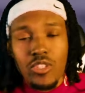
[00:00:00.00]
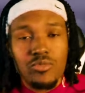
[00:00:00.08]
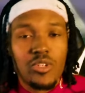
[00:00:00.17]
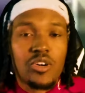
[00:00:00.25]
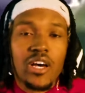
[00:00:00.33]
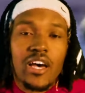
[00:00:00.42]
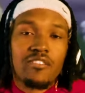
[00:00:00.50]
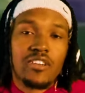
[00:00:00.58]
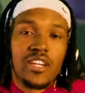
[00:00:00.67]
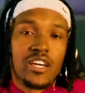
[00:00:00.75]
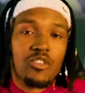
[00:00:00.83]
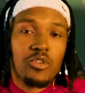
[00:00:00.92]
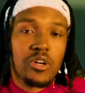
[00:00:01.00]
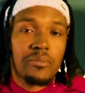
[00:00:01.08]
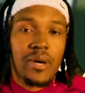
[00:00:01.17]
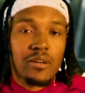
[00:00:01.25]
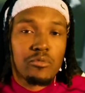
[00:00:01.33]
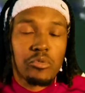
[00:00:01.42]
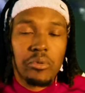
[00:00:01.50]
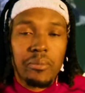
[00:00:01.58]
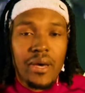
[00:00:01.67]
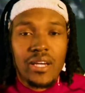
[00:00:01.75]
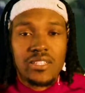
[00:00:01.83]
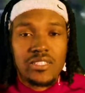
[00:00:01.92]
else we gonna have in that quarterback room to
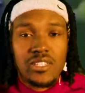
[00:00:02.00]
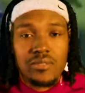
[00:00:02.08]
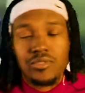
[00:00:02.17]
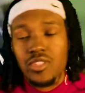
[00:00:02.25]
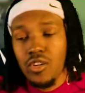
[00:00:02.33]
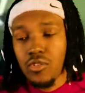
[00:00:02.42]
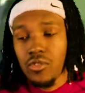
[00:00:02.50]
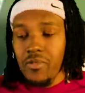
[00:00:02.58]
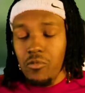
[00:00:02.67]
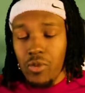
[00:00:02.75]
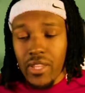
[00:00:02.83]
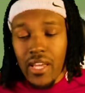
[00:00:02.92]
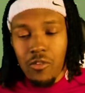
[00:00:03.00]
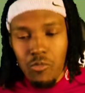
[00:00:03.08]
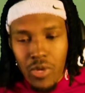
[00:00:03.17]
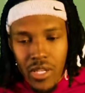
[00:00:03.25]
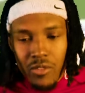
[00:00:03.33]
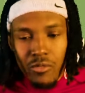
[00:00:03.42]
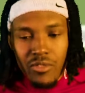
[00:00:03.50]
back us up? So when they went